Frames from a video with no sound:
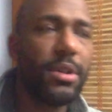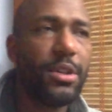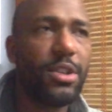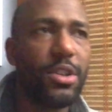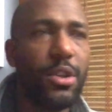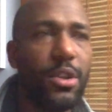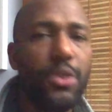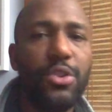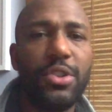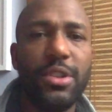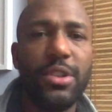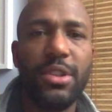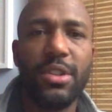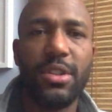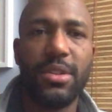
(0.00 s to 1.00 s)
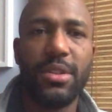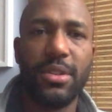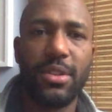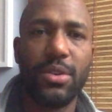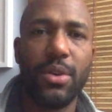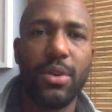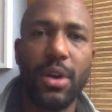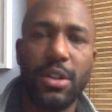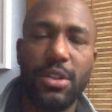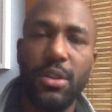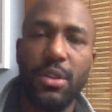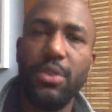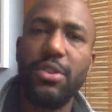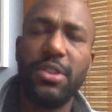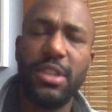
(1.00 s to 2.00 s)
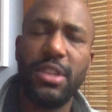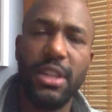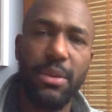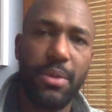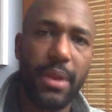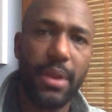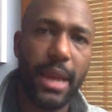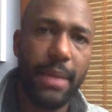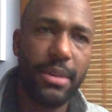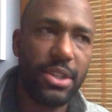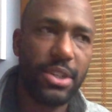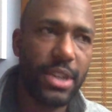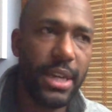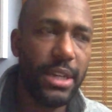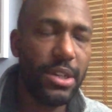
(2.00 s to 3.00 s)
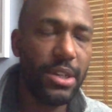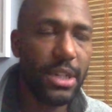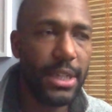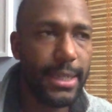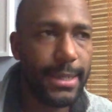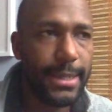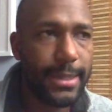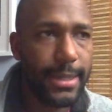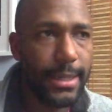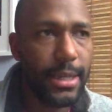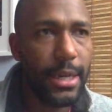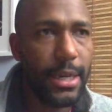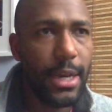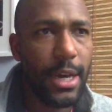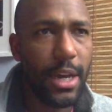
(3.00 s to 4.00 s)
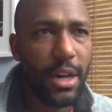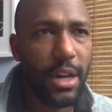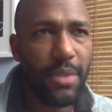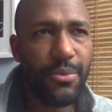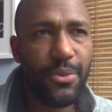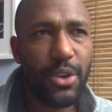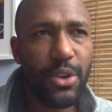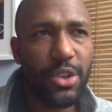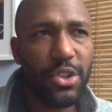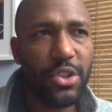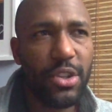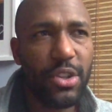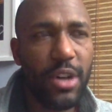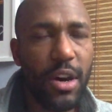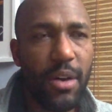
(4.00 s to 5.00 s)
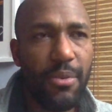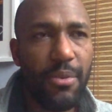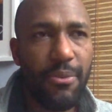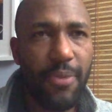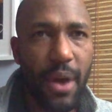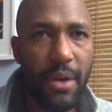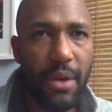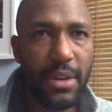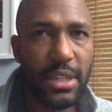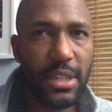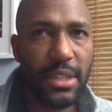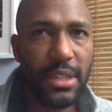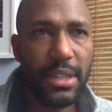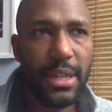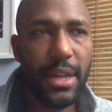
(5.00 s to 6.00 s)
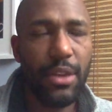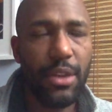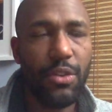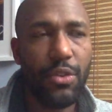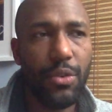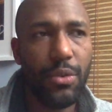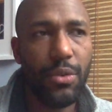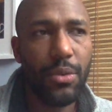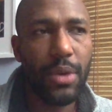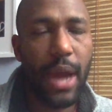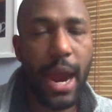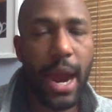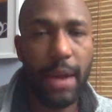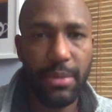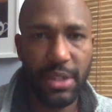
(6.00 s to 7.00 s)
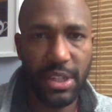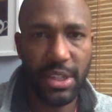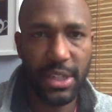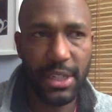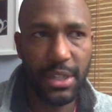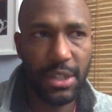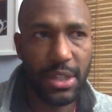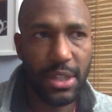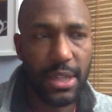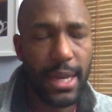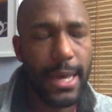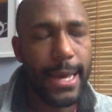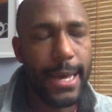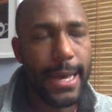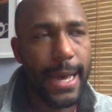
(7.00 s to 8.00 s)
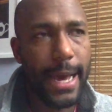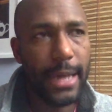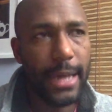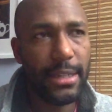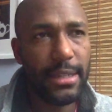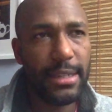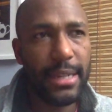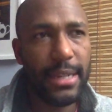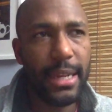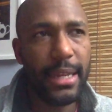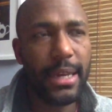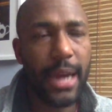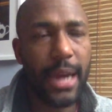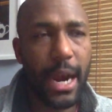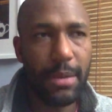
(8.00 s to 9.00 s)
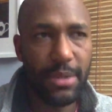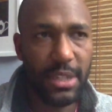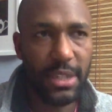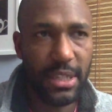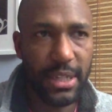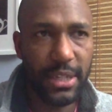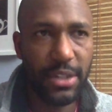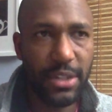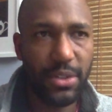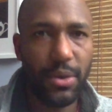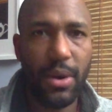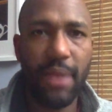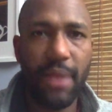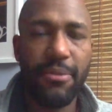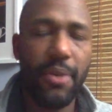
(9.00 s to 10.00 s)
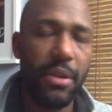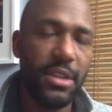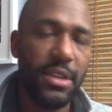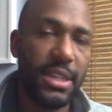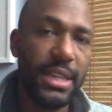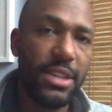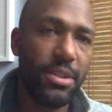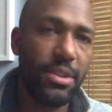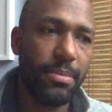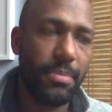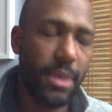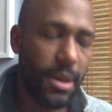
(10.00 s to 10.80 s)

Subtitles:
solutions, so-called solutions to deal with climate change, is the conversion of forests into carbon sinks and selling carbon sinks or afforestation